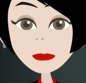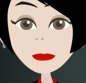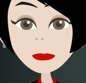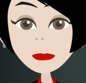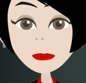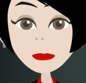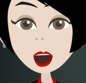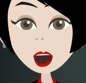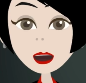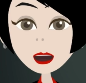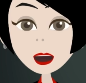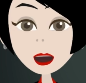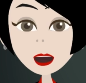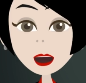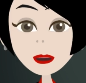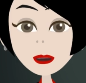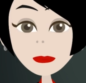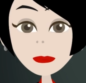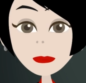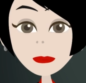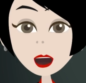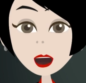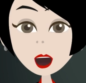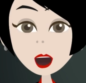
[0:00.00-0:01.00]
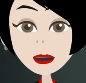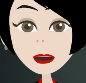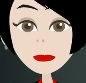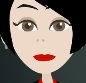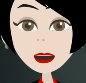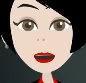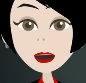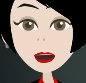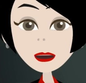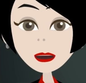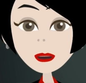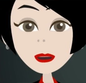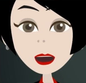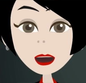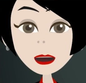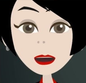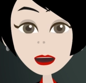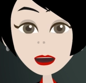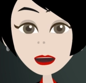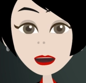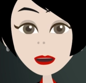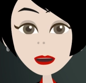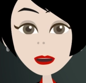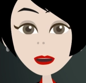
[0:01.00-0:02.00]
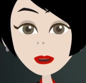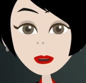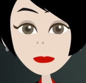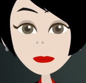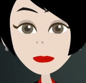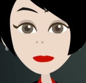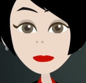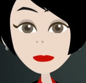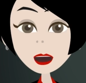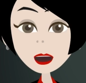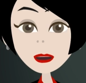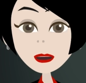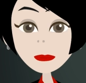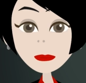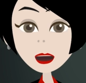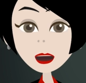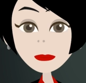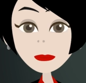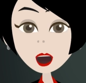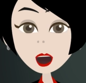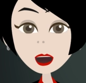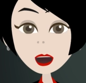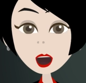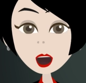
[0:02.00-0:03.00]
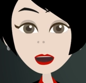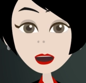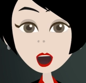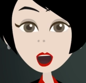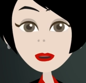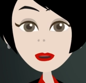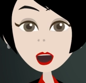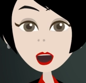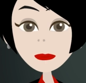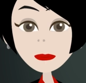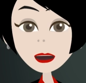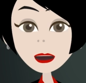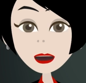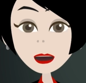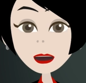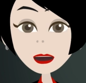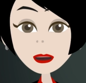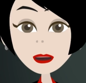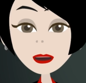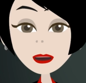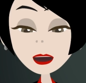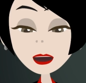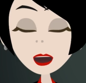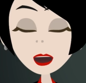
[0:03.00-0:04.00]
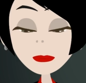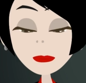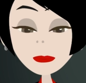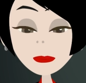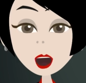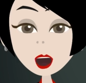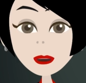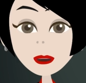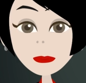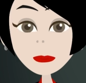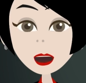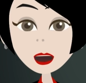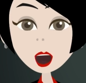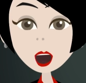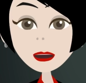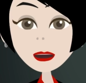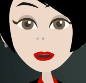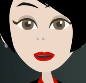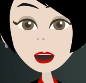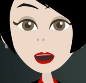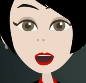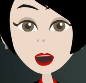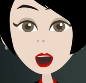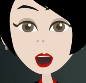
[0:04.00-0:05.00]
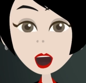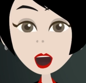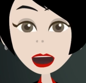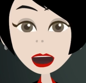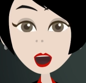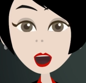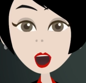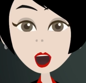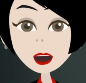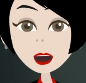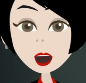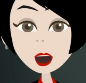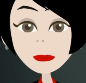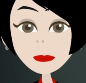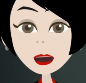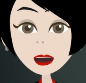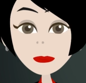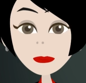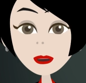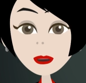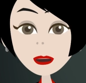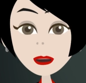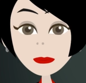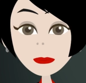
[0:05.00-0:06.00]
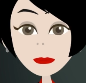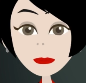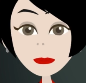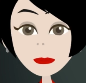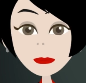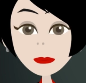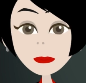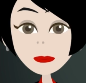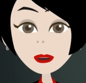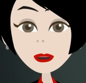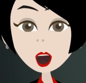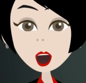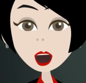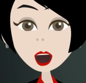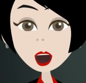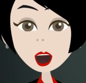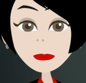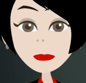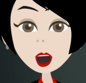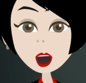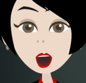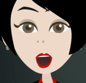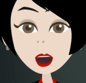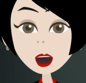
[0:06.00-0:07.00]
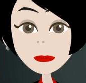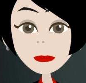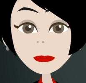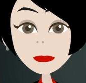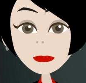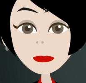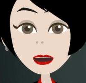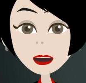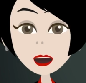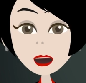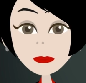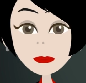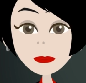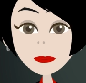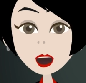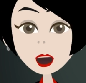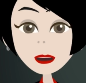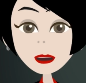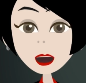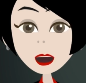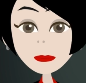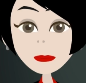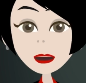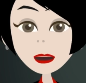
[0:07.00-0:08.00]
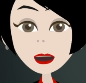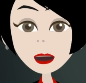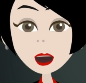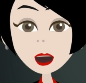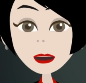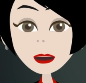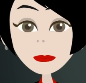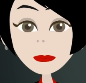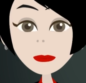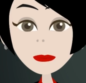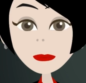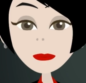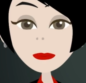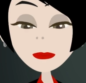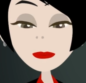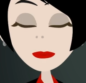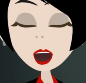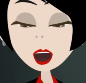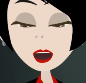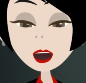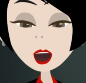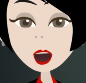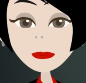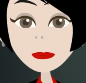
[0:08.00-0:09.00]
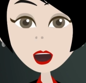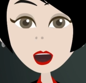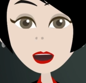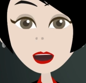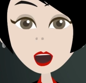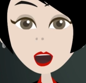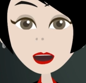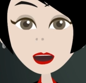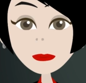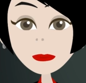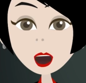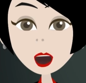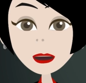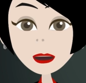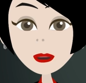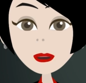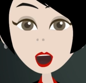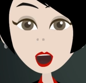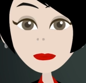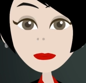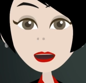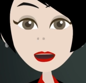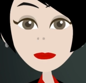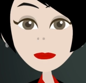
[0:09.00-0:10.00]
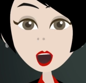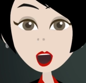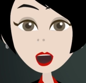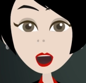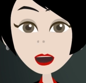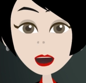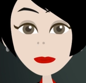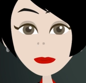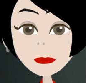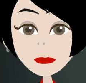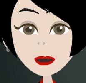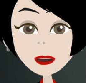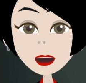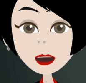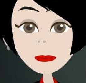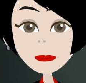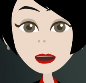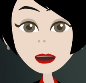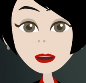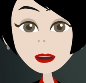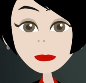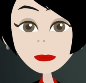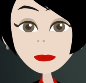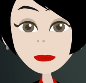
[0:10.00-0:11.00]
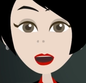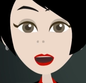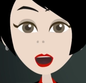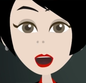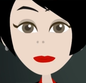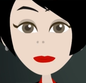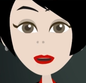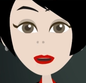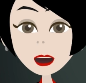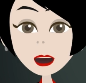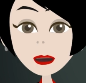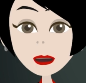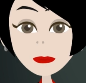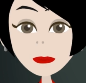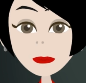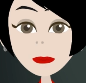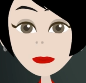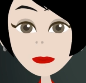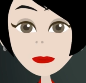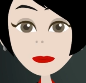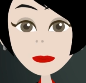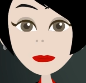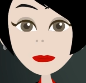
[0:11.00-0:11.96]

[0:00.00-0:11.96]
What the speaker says: So you have the same columns in the end, then copy all the data into one sheet and that is your new raw data. Then you create a pivot table from that, or whatever else you do to create statements and reports.